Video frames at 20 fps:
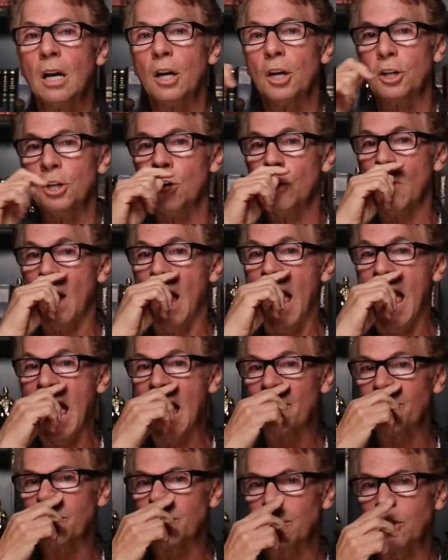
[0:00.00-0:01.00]
you
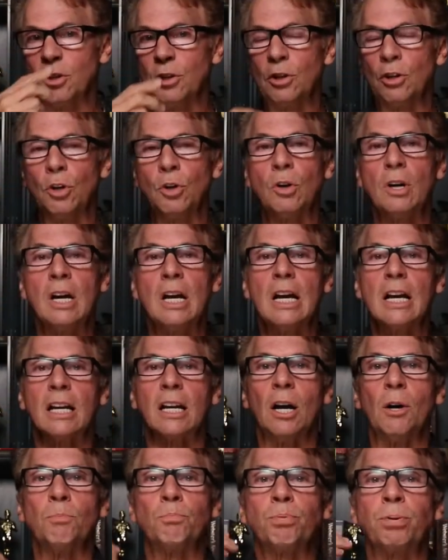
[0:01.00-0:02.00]
have to
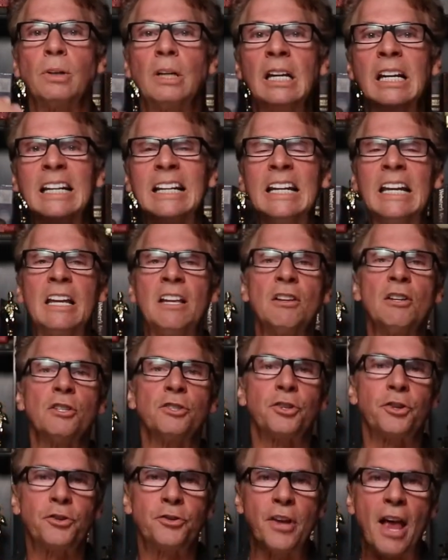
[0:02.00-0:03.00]
completely
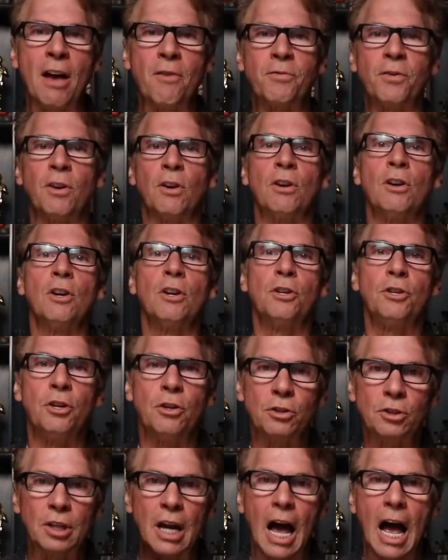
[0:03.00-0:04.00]
sever
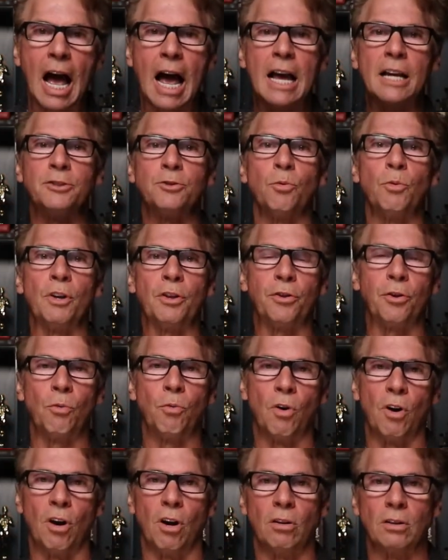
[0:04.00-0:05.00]
your ties with the
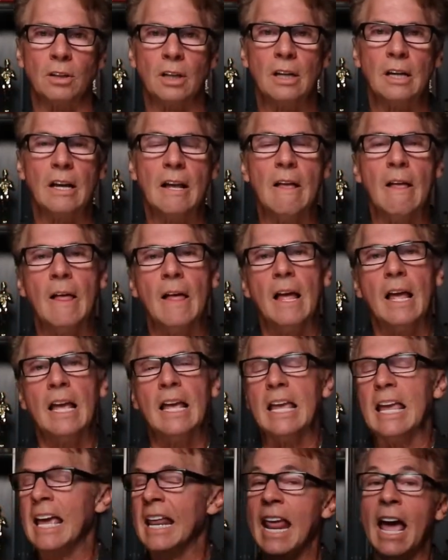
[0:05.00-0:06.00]
world
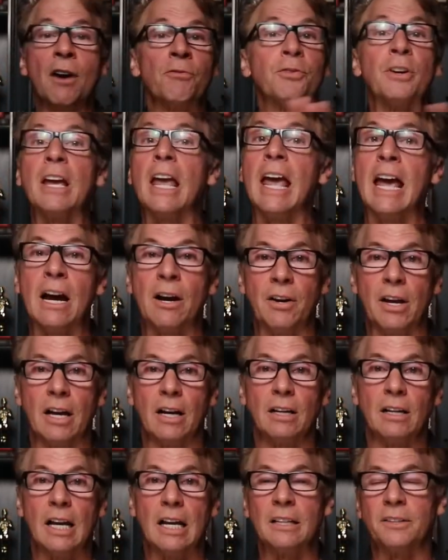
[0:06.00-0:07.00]
in every
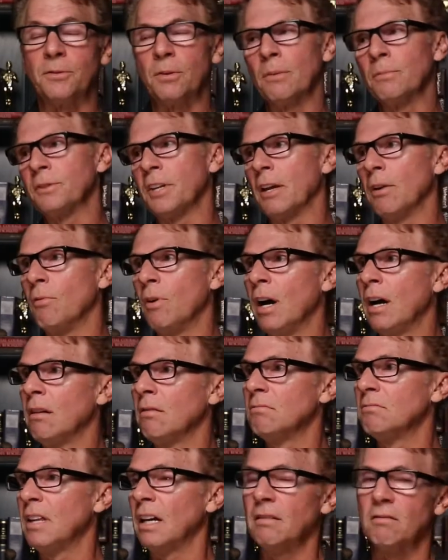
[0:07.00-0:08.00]
area. And some say,
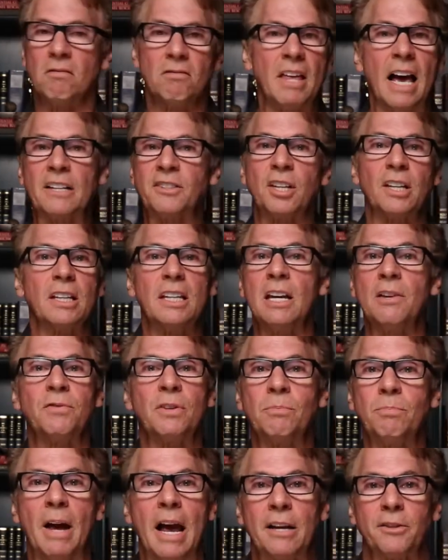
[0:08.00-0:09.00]
well, that, that's a
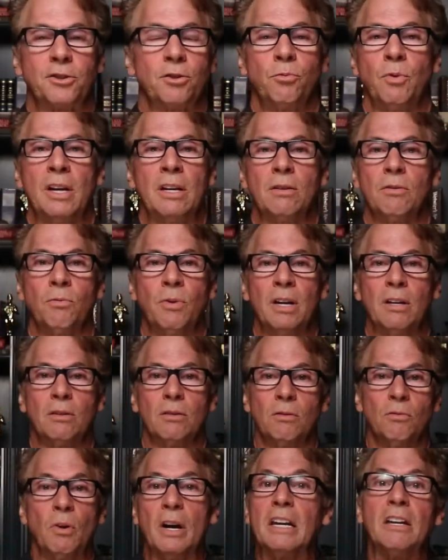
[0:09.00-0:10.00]
given, Pastor. We,
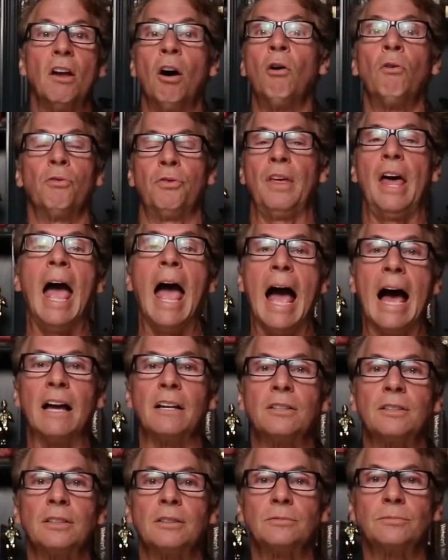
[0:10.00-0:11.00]
we, we know
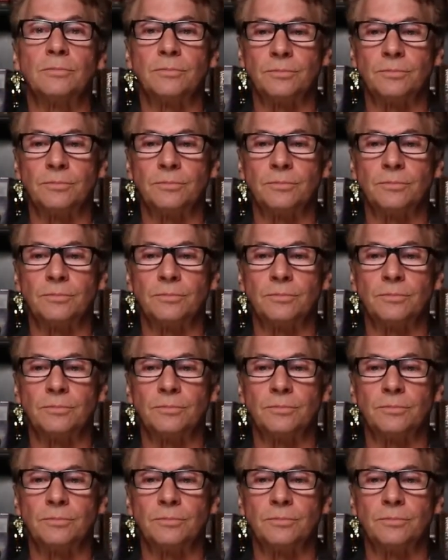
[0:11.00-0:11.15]
that.